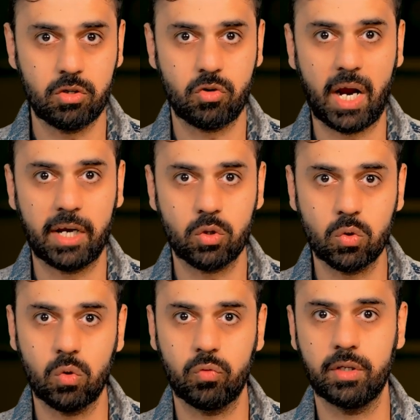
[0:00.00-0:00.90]
Try to
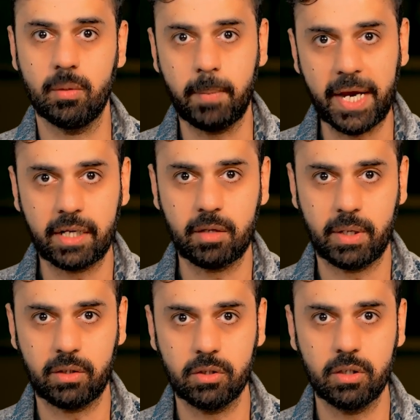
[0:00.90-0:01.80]
go with the pairing
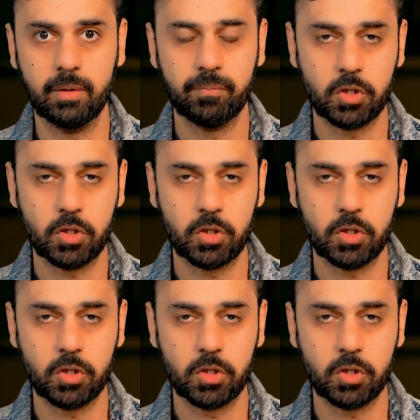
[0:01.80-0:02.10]
method